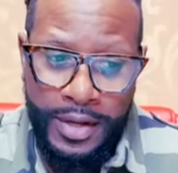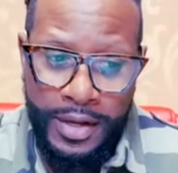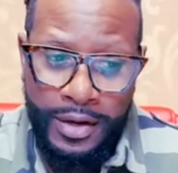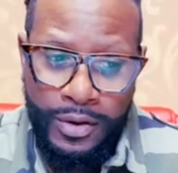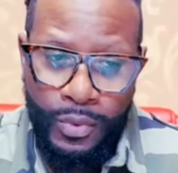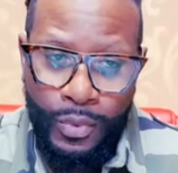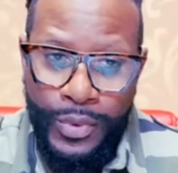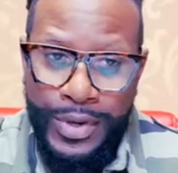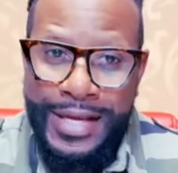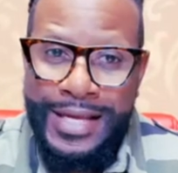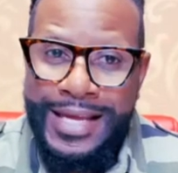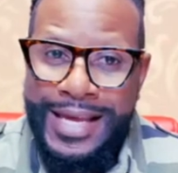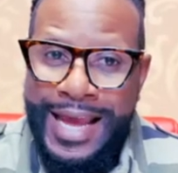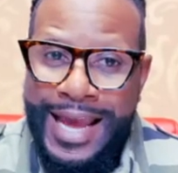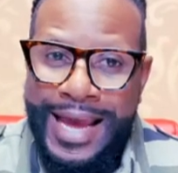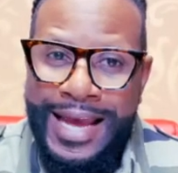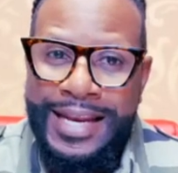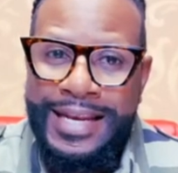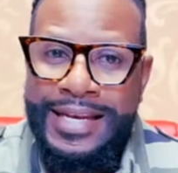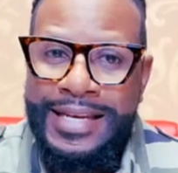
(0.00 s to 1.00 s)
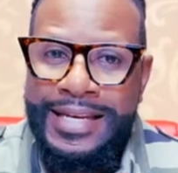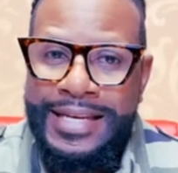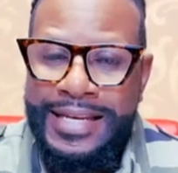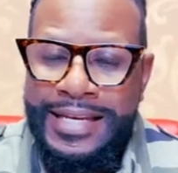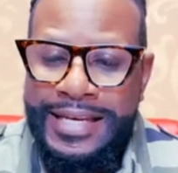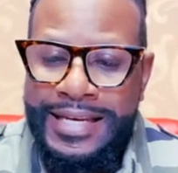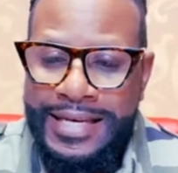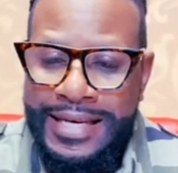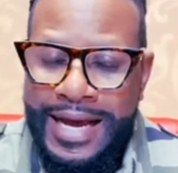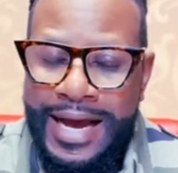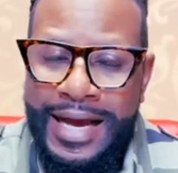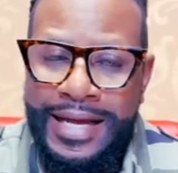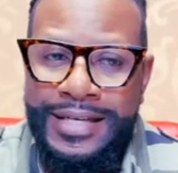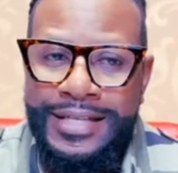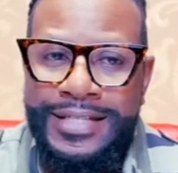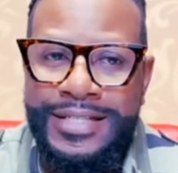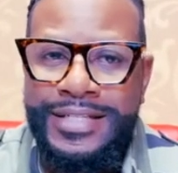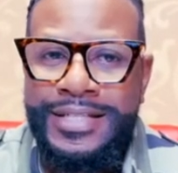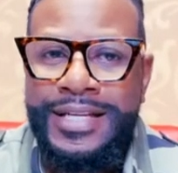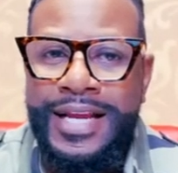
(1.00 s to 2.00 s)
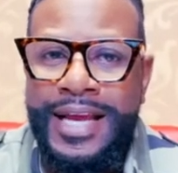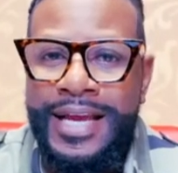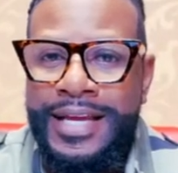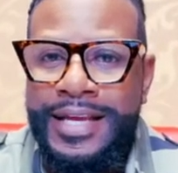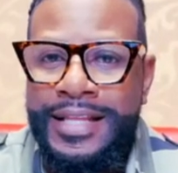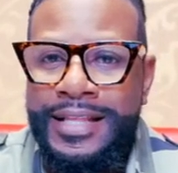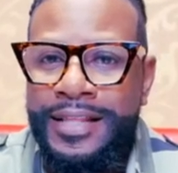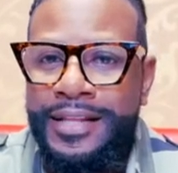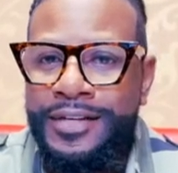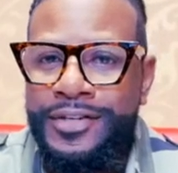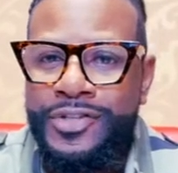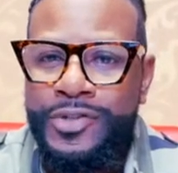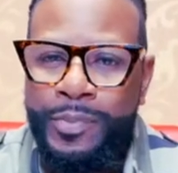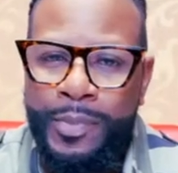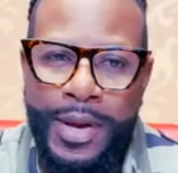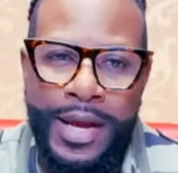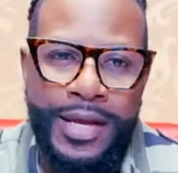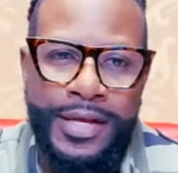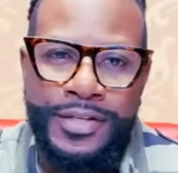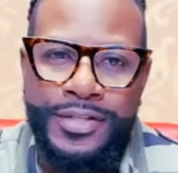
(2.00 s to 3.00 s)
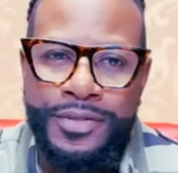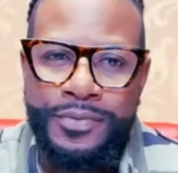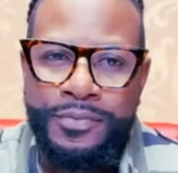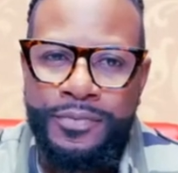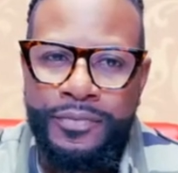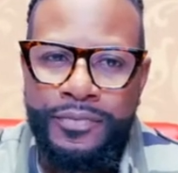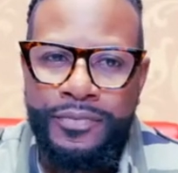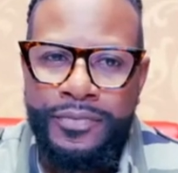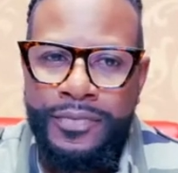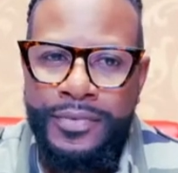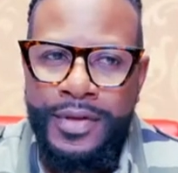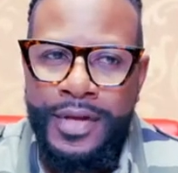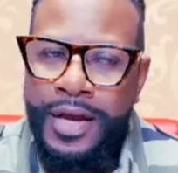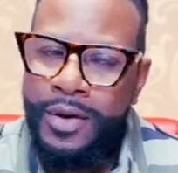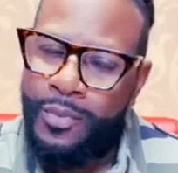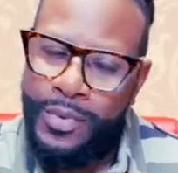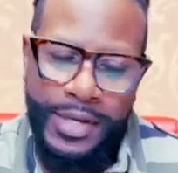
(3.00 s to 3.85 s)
we cannot stay in this space and we